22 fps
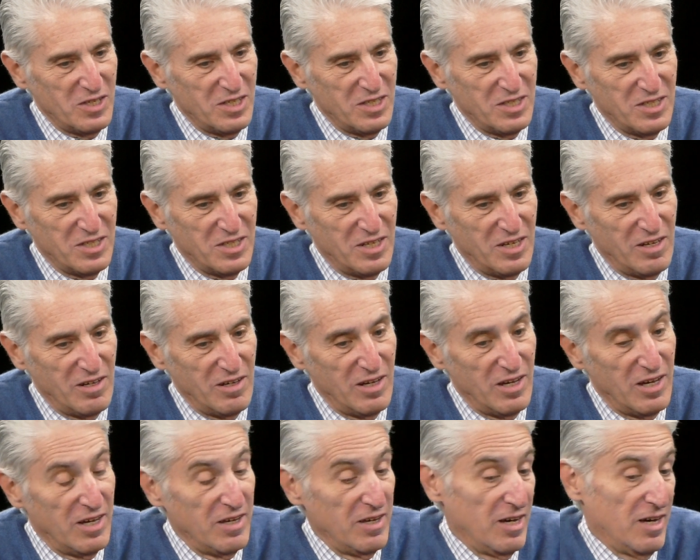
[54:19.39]
And uh,
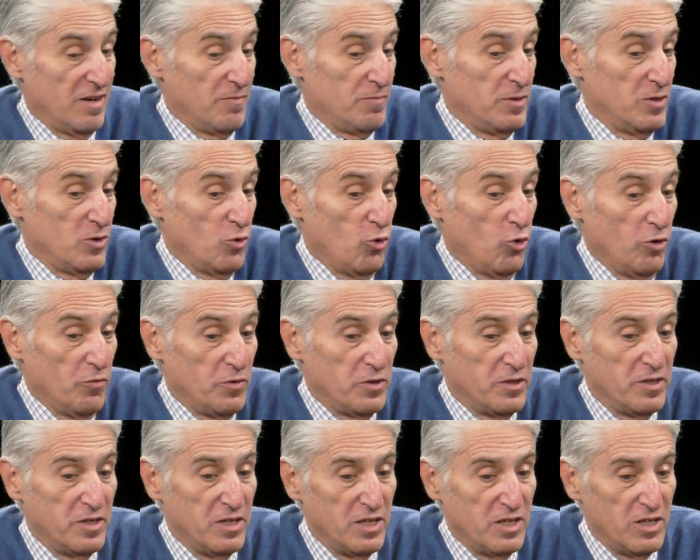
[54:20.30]
I, have been
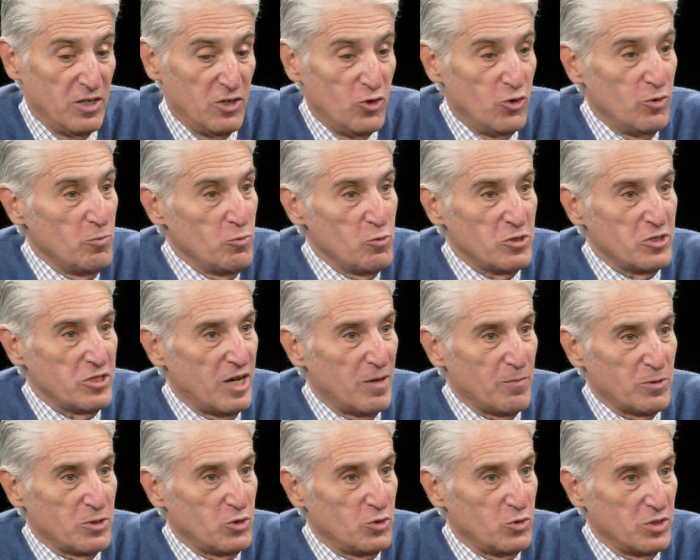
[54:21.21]
offered numerous
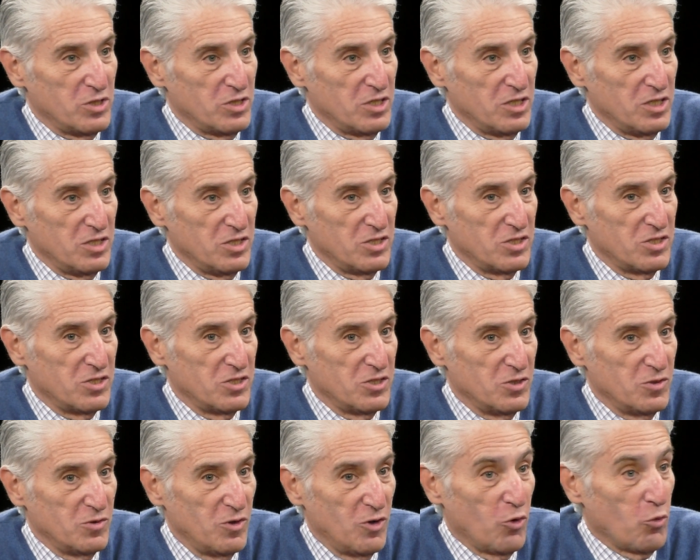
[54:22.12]
opportunities
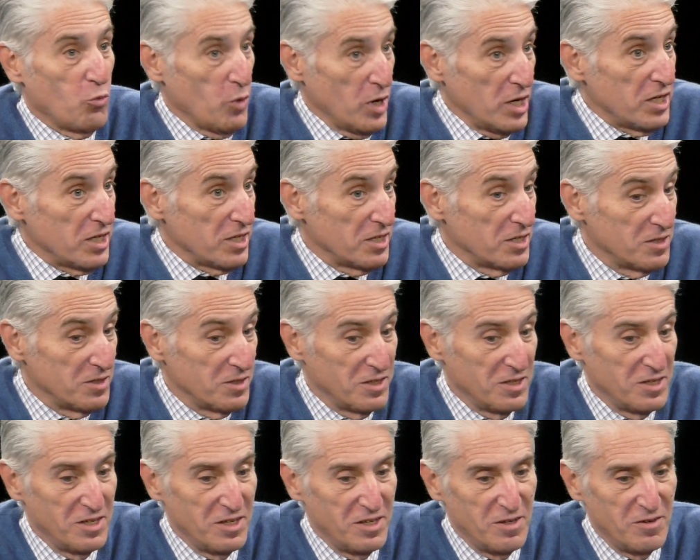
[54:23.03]
to already
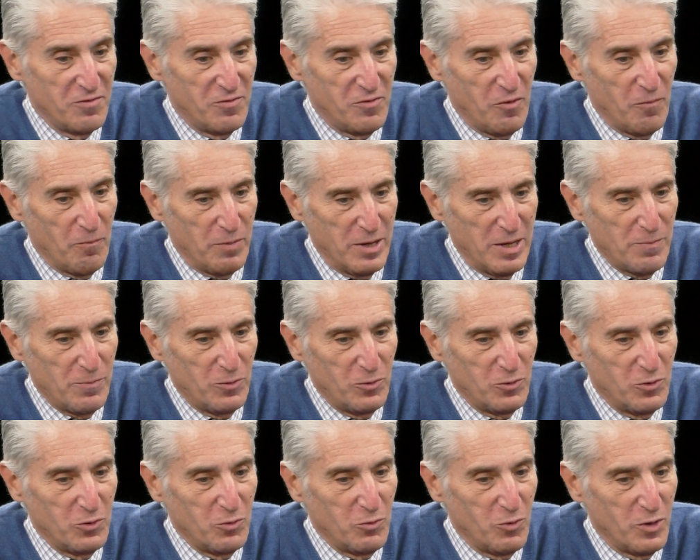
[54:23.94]
from
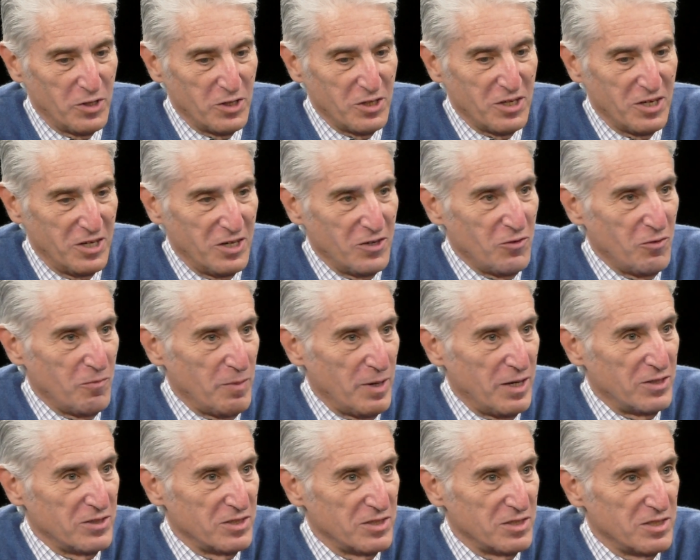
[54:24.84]
people who want to hear
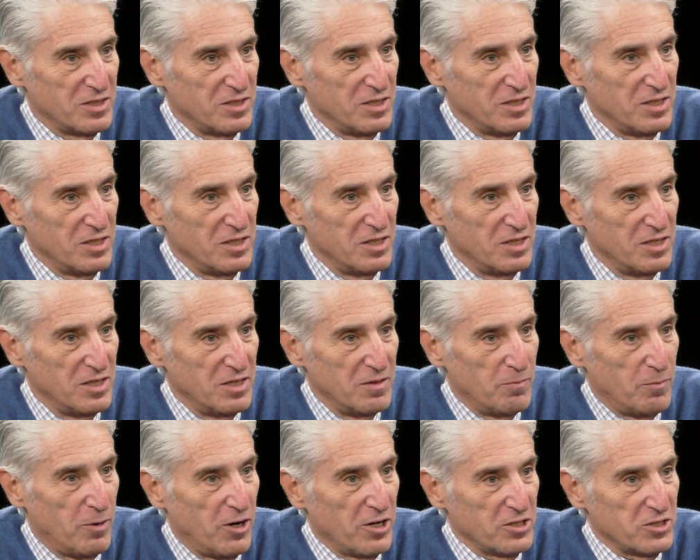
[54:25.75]
about the
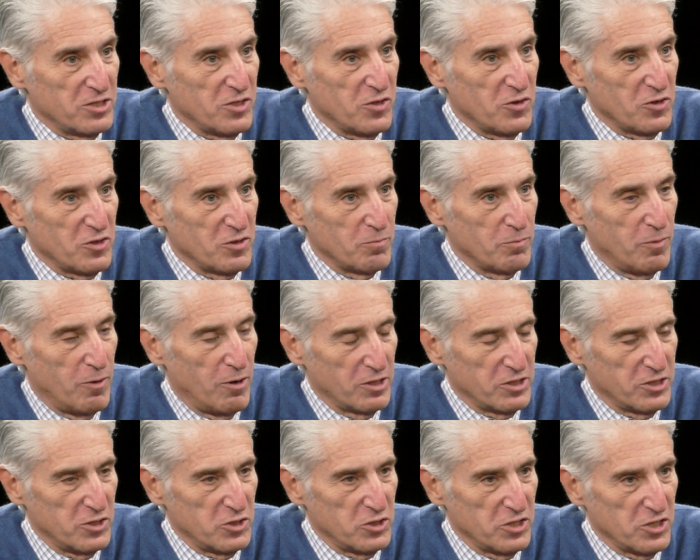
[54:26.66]

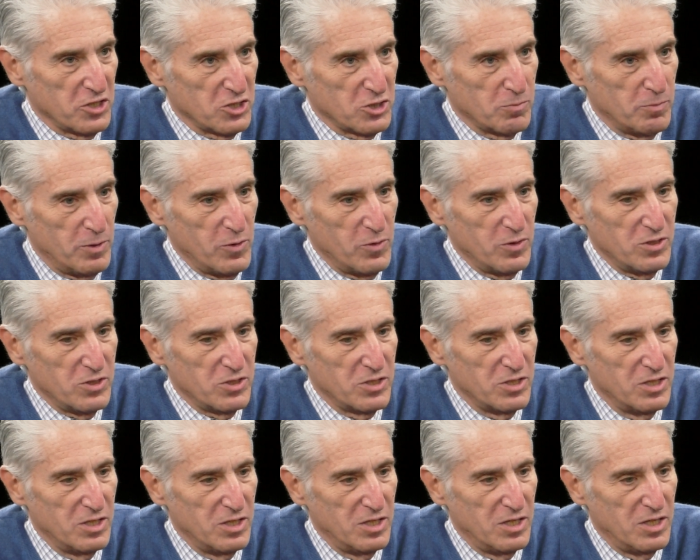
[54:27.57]
Parkchester experience